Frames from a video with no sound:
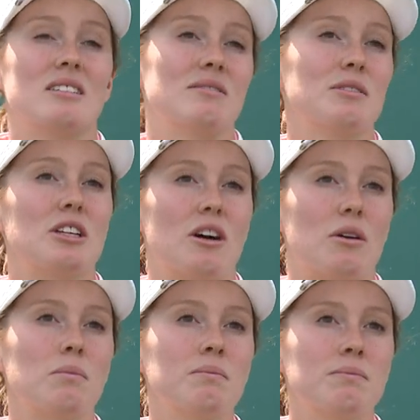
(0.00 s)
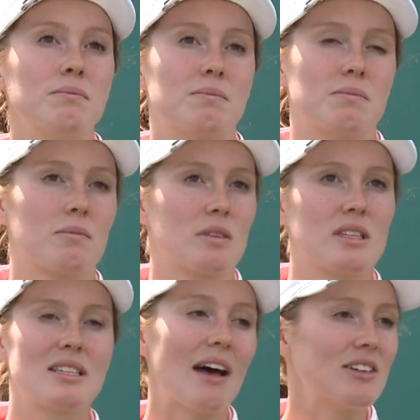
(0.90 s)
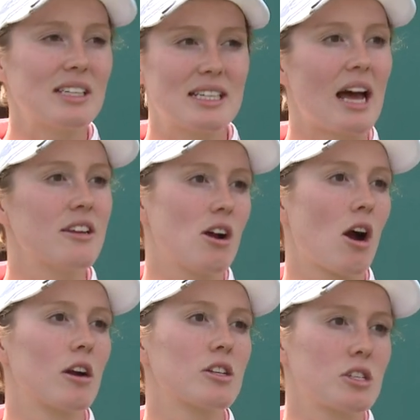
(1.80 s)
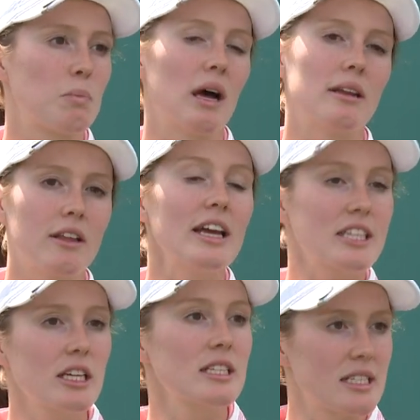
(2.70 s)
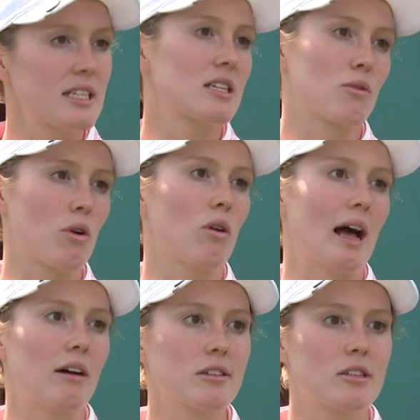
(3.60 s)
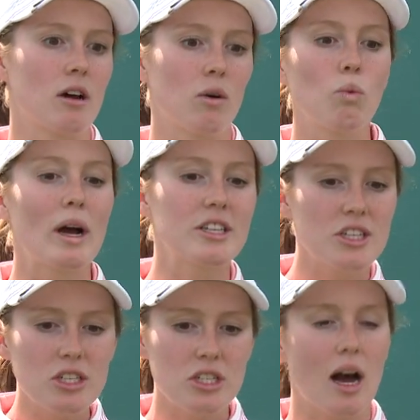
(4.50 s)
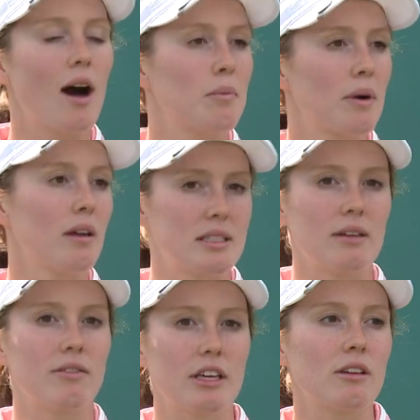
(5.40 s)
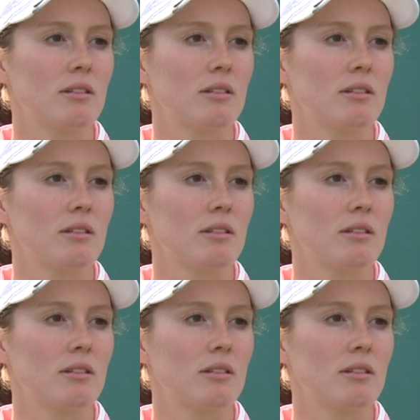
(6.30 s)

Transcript: you know, 7 to 10 yards, but it's consistent rollout. So wedges stop relatively